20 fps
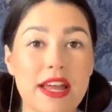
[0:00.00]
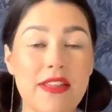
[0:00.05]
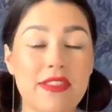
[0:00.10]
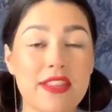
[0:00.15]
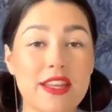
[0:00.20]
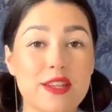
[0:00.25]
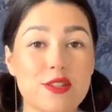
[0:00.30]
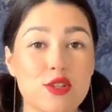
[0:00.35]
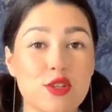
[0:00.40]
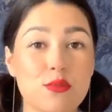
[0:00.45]
and
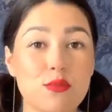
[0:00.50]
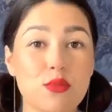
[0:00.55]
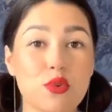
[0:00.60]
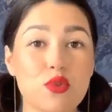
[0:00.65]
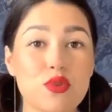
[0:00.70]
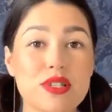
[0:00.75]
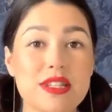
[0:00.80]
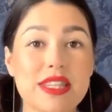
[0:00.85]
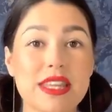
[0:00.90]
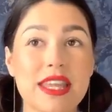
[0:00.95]
they do
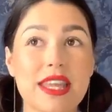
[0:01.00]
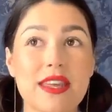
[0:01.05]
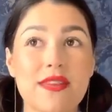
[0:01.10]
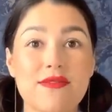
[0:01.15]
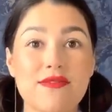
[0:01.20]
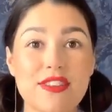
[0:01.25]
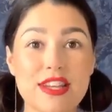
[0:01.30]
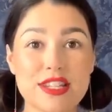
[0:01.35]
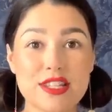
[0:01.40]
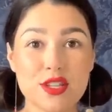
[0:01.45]

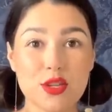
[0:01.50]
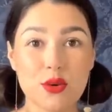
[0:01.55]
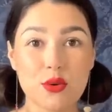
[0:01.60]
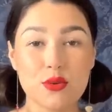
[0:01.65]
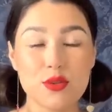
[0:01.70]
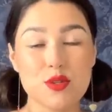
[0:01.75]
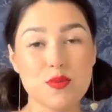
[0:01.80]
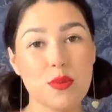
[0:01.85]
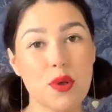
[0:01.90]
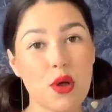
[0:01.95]
mostly
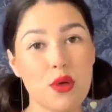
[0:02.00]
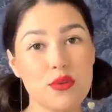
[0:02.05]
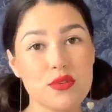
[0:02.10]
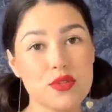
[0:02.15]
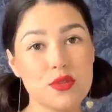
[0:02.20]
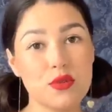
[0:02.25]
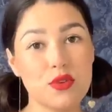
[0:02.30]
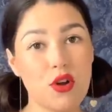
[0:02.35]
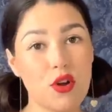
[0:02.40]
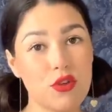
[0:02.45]
viscose but
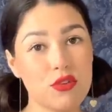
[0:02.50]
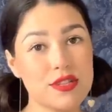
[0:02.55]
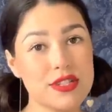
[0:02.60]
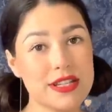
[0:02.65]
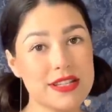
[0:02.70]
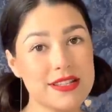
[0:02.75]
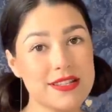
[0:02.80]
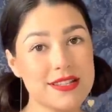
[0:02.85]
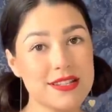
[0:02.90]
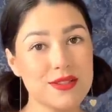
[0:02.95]
also
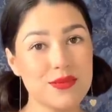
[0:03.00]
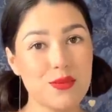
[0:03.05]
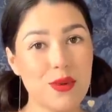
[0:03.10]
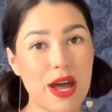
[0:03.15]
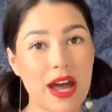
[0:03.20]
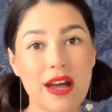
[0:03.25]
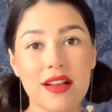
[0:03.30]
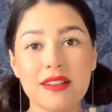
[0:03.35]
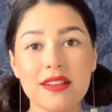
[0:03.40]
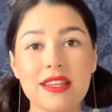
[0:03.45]
cottons as
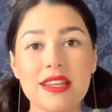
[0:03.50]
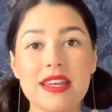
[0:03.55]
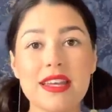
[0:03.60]
well.